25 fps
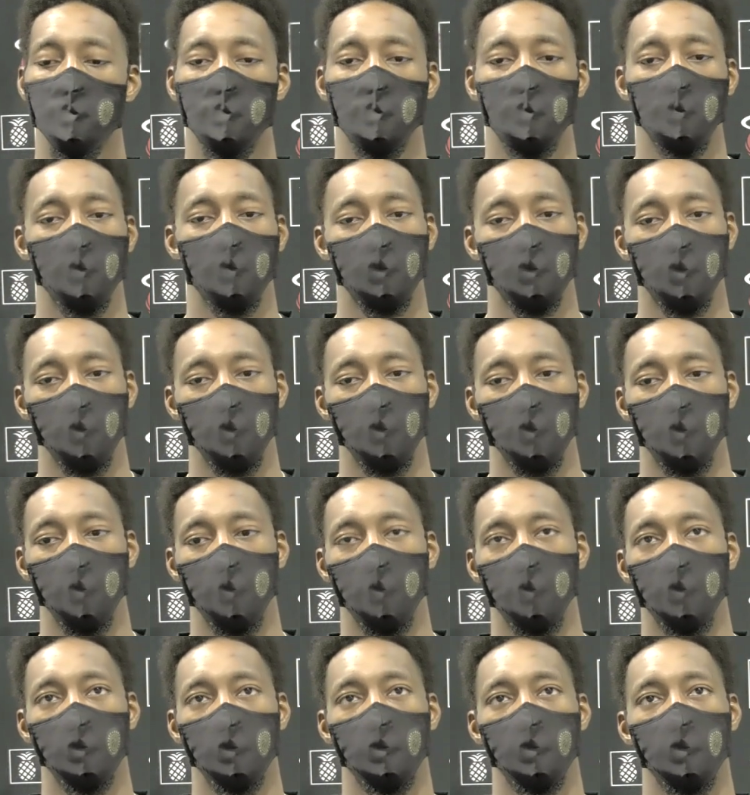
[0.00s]
that's kind of how I
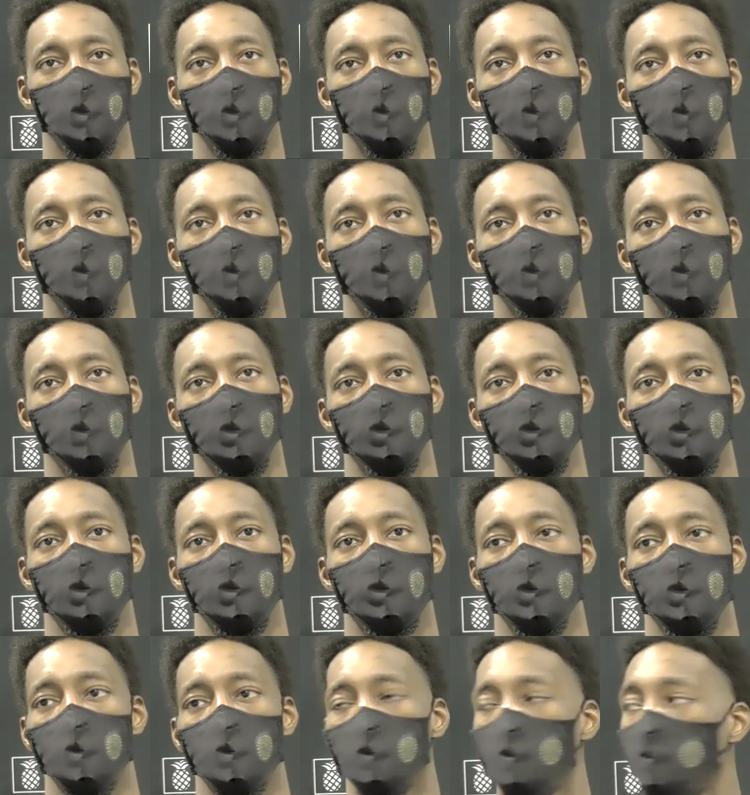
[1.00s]
want our offense to
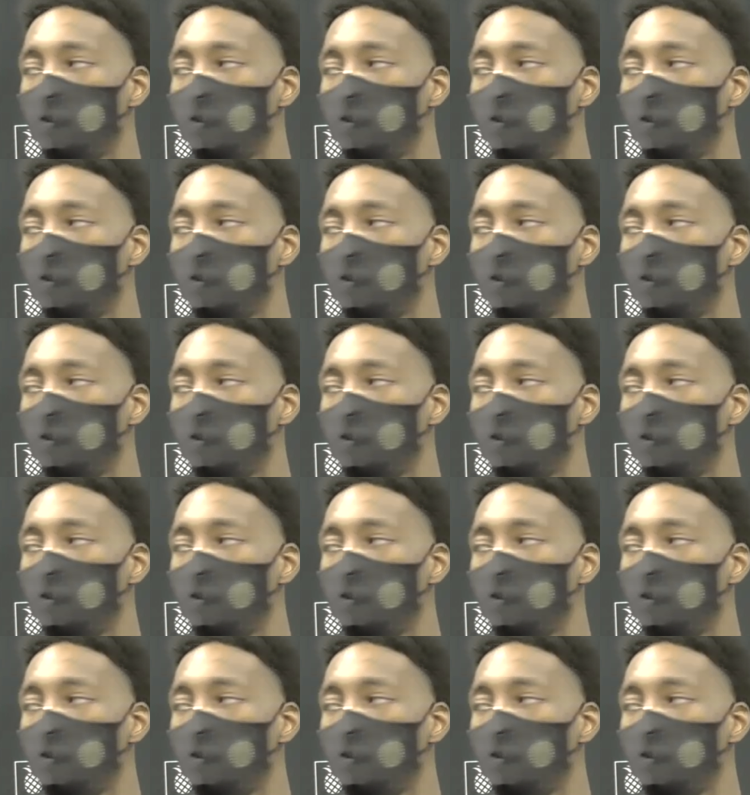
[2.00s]
be.